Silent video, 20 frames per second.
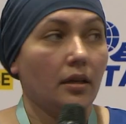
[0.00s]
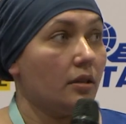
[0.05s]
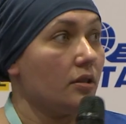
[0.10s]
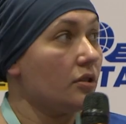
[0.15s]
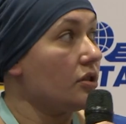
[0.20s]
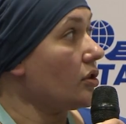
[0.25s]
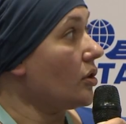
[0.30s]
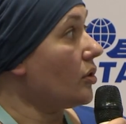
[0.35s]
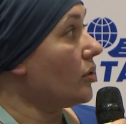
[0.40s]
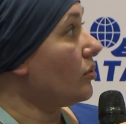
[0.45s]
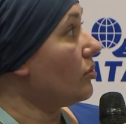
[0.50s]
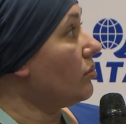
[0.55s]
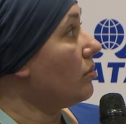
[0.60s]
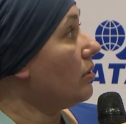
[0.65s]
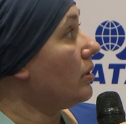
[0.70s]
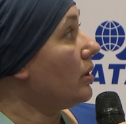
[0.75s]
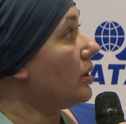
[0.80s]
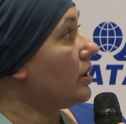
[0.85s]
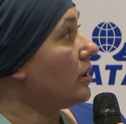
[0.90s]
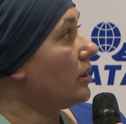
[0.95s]
So
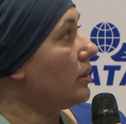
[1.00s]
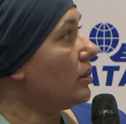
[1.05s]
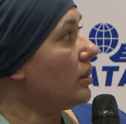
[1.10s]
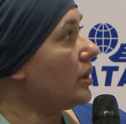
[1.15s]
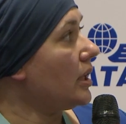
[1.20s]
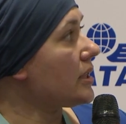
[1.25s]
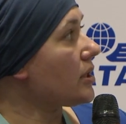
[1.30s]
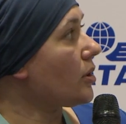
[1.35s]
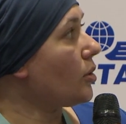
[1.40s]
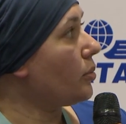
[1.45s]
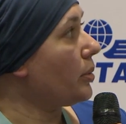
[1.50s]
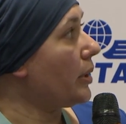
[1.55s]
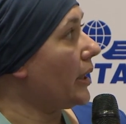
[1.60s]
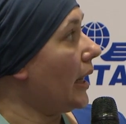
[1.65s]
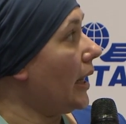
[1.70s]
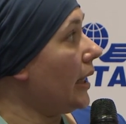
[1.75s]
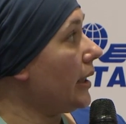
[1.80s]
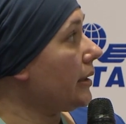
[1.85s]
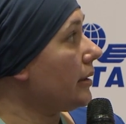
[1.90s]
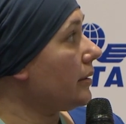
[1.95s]
this is who we
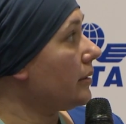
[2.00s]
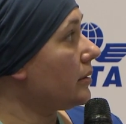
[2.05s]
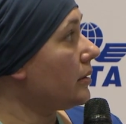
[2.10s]
are,